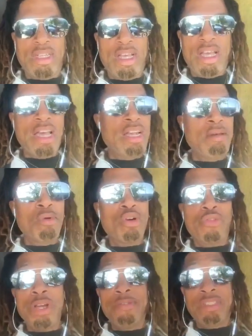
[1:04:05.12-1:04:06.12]
Any more
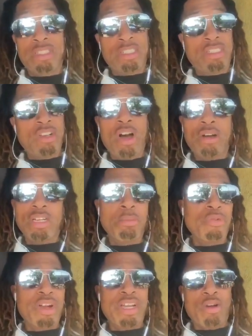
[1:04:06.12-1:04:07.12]
grievances, y'all? Because I'm
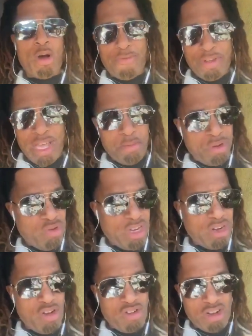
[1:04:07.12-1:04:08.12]
going to get off here. I've been on here
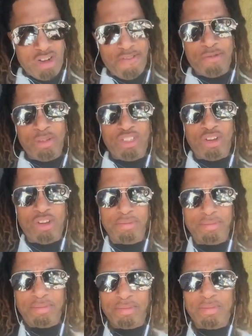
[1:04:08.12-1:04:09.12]
long enough with y'all.
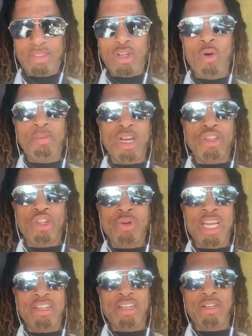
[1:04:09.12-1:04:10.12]
Hope y'all
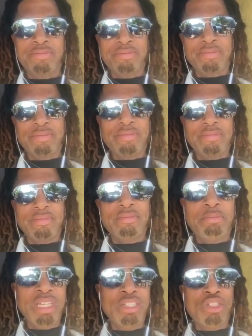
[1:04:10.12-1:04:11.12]
donate, though.
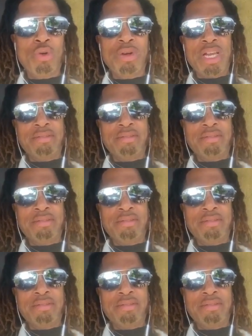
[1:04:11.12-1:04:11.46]
Please donate.